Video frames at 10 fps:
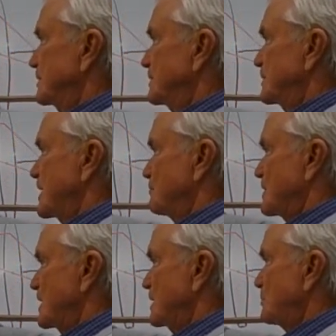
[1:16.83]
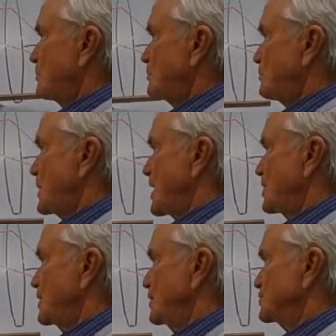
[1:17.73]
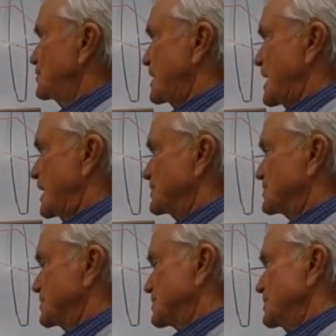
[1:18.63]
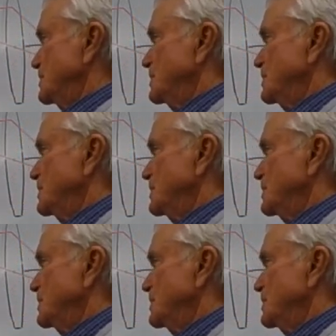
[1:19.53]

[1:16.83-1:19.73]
that ray parallel to the axis.